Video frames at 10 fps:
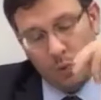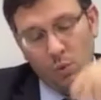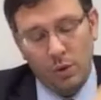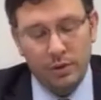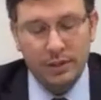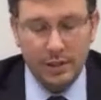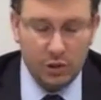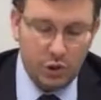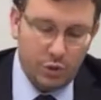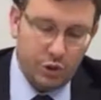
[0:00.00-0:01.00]
wars that the
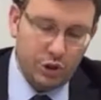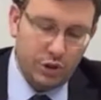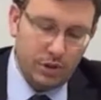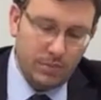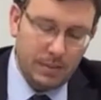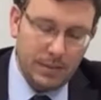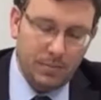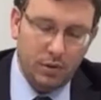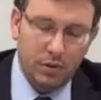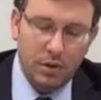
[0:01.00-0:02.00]
Jewish
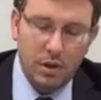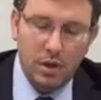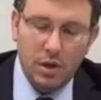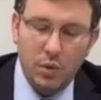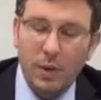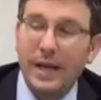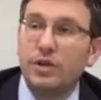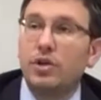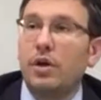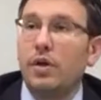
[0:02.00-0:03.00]
people
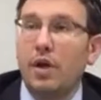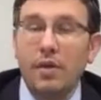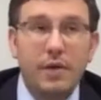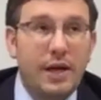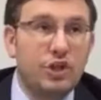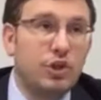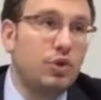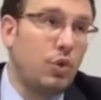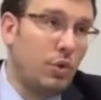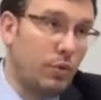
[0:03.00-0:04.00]
waged on the other nations
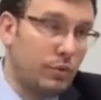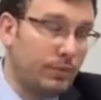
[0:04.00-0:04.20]
or